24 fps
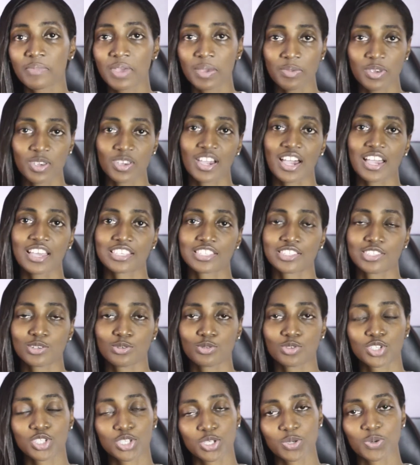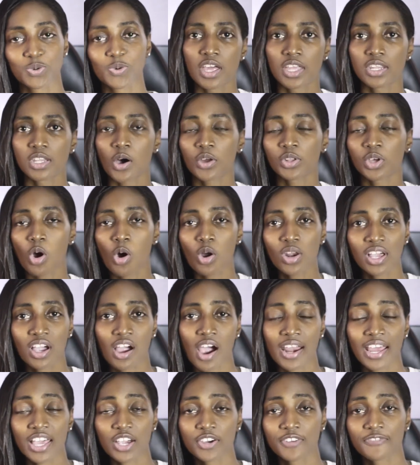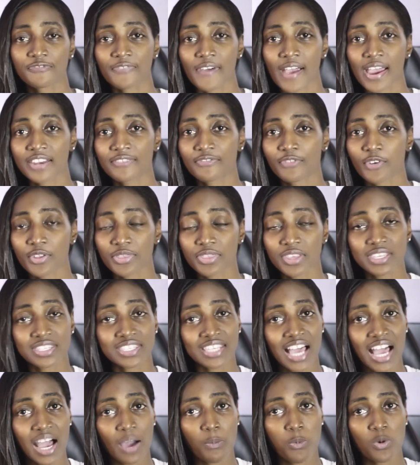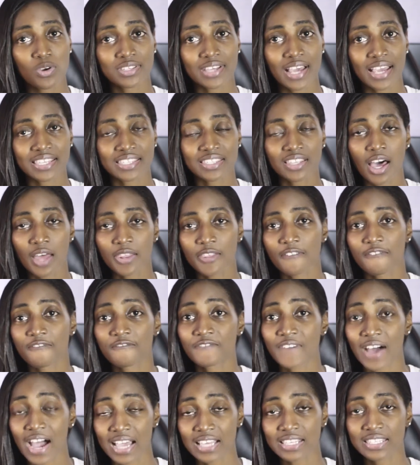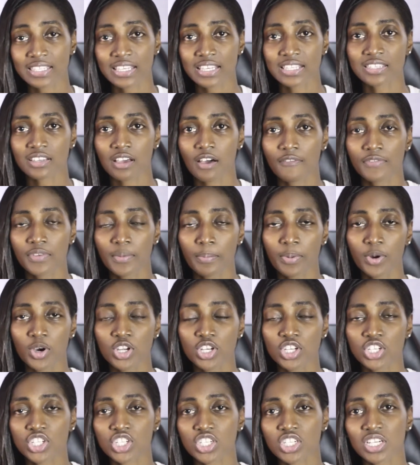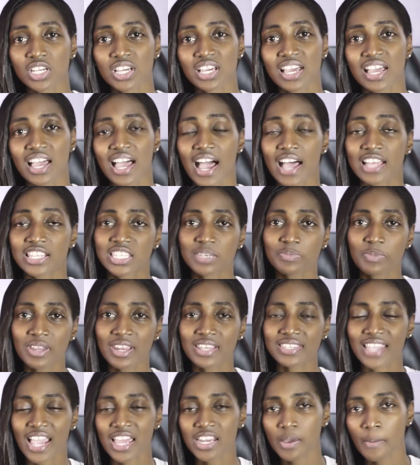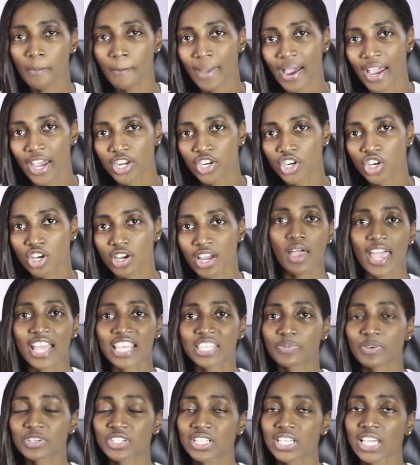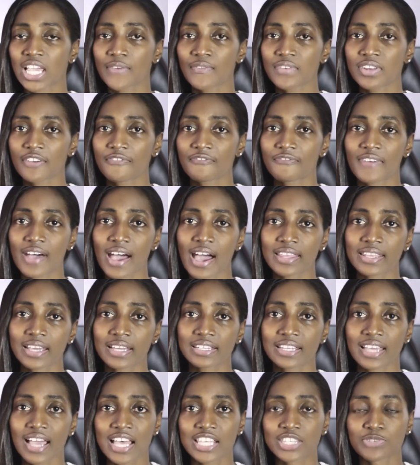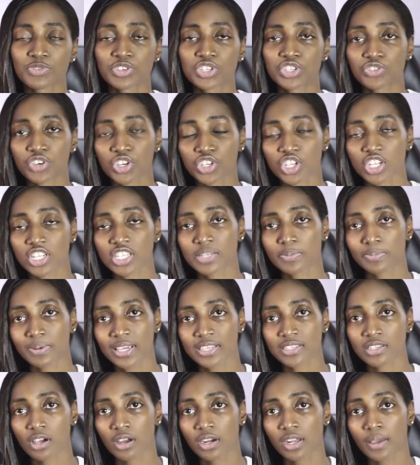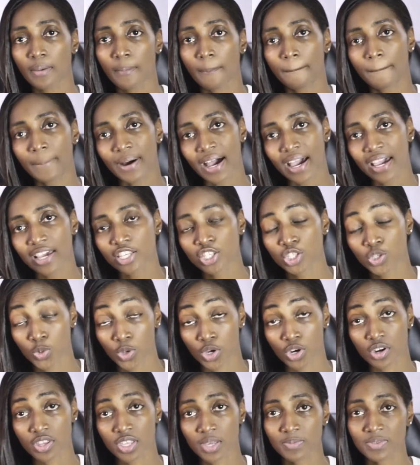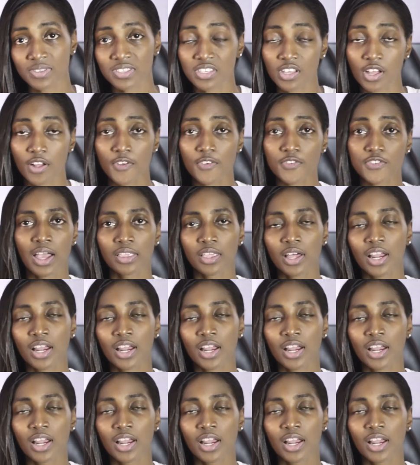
Maybe you guys do too. Now the only con I could find for this app was that it's not the fastest of the bunch and to me that's kind of minor, especially given the fact that it has restrictions placed on it by Twitter themselves.